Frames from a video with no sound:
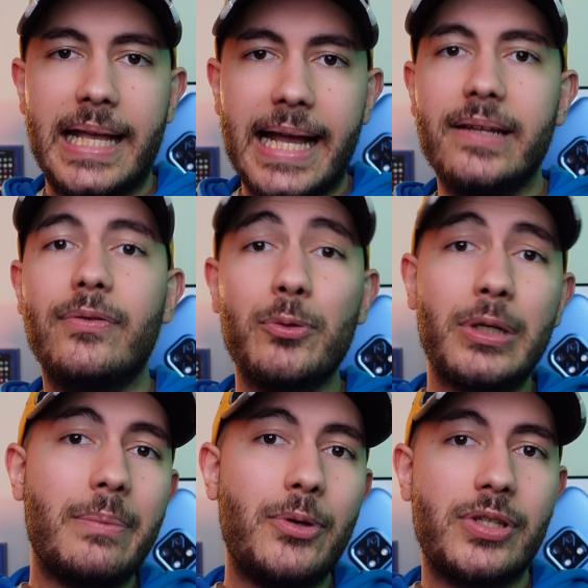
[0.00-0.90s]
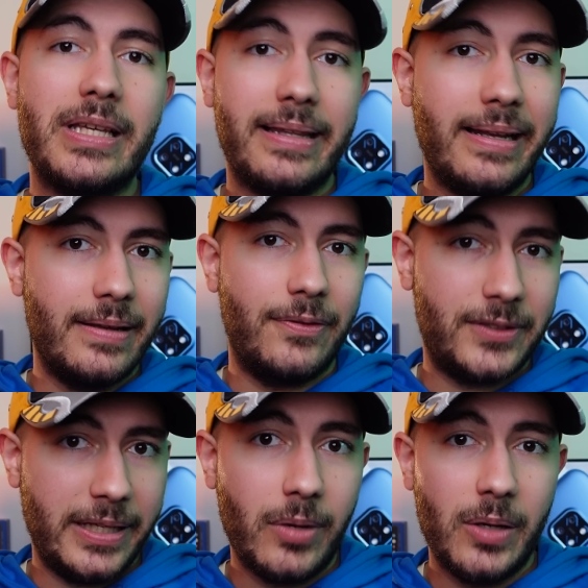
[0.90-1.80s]
And even when I'm using the
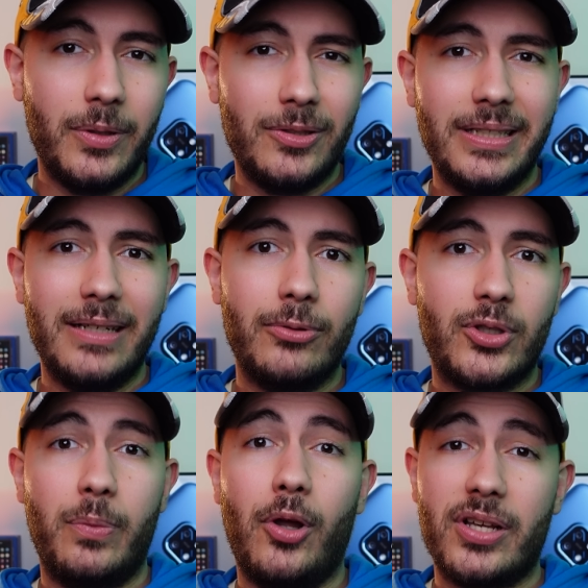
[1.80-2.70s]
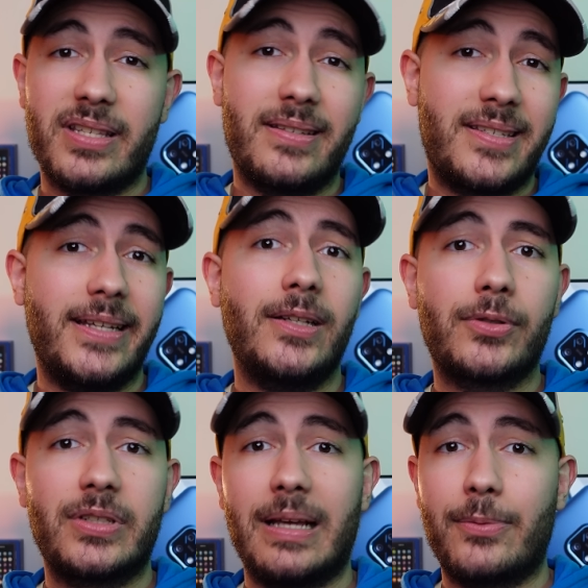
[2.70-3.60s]
lift in my building, which blocks the signal
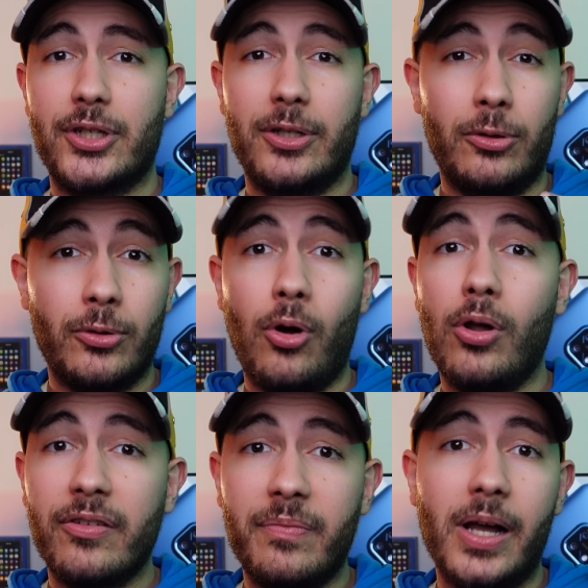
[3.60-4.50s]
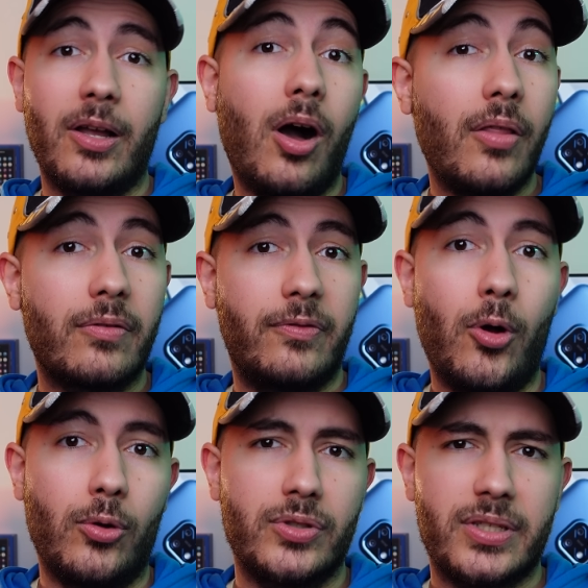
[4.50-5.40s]
reception on all of my other
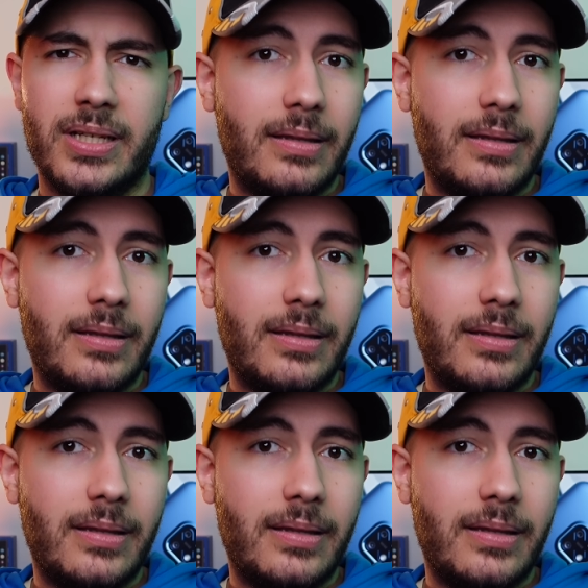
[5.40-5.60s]
phones,